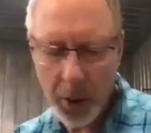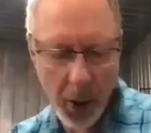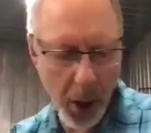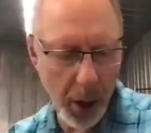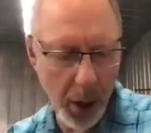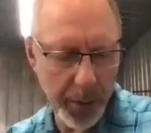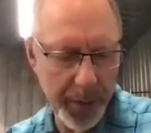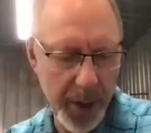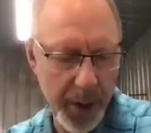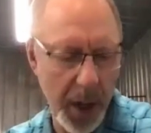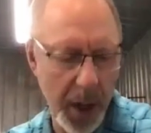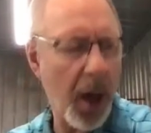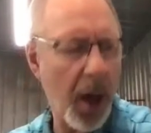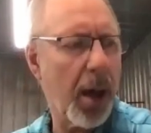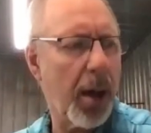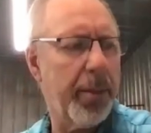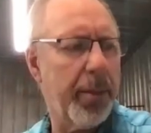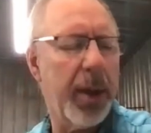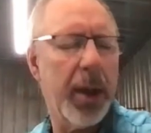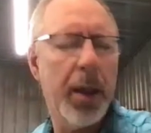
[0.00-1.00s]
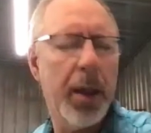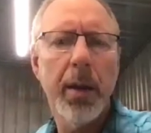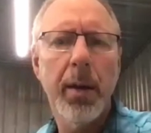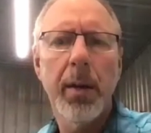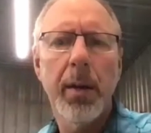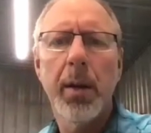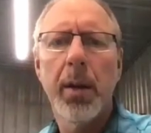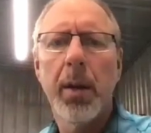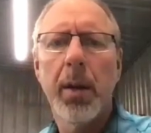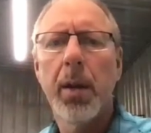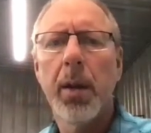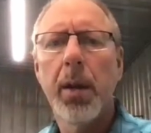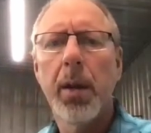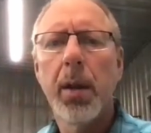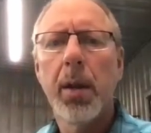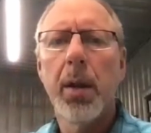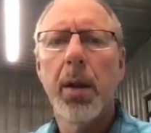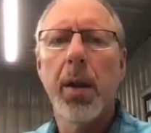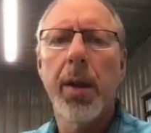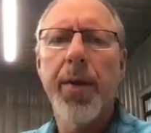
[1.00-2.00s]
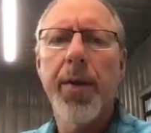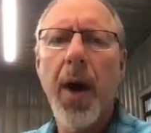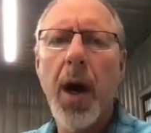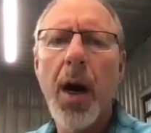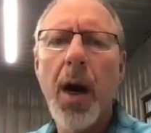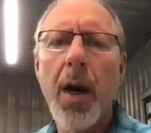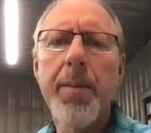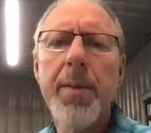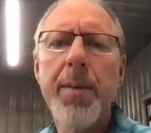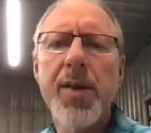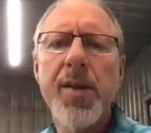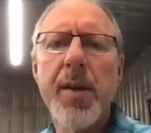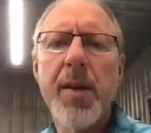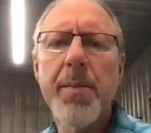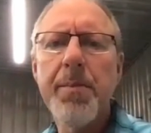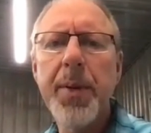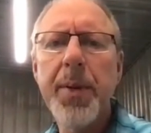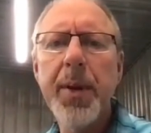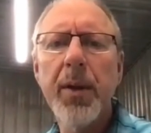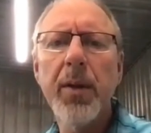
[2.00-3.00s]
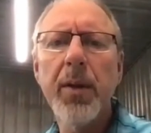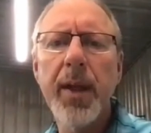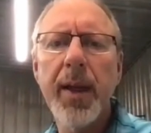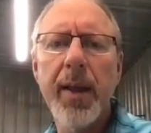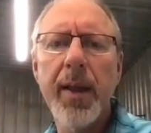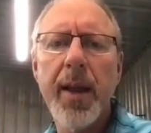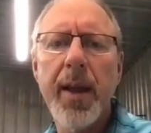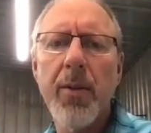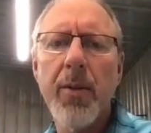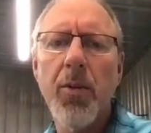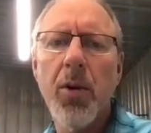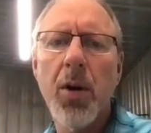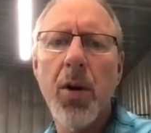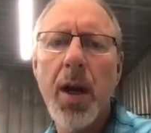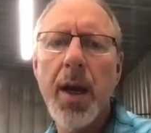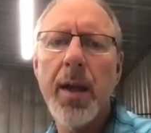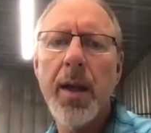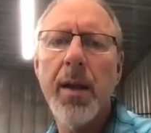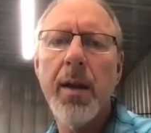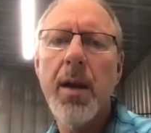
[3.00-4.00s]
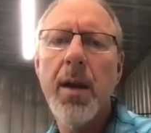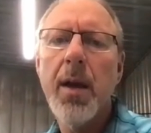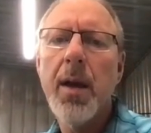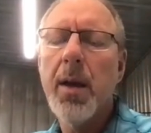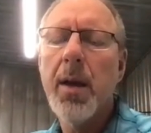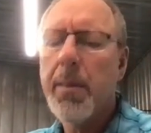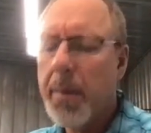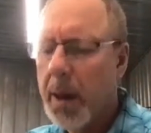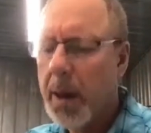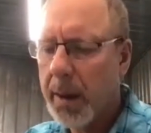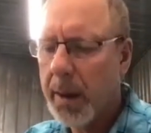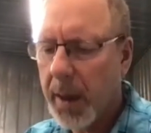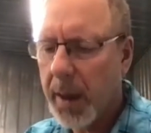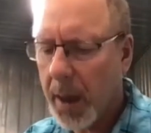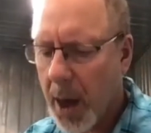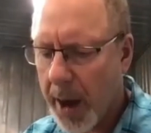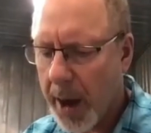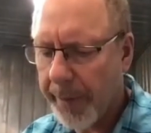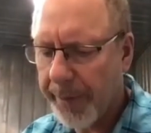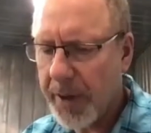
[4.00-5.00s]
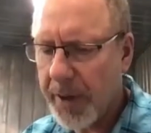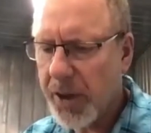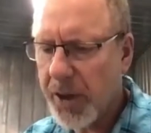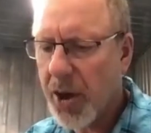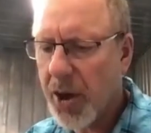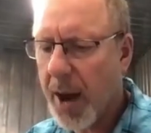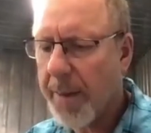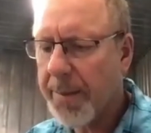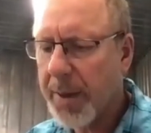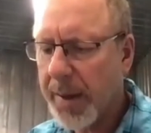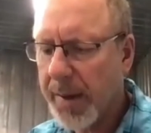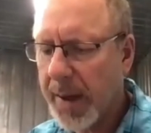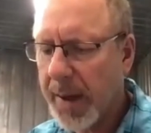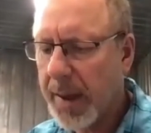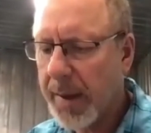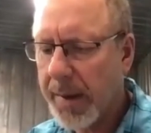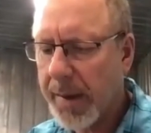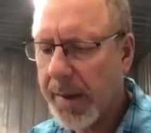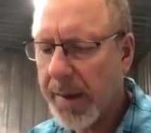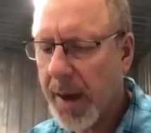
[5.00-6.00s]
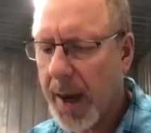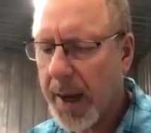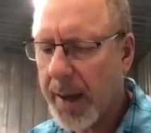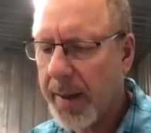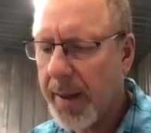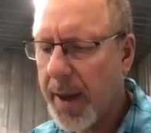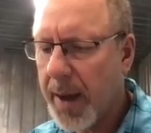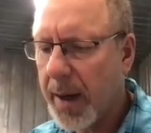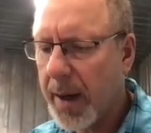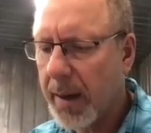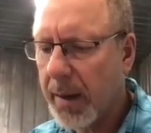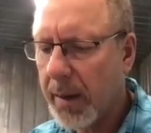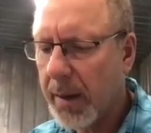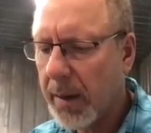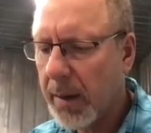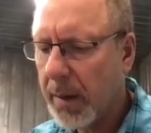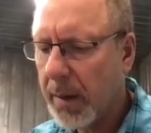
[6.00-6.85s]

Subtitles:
called the Hub. The Hub is the building that we're in. The coffee shop is inside there.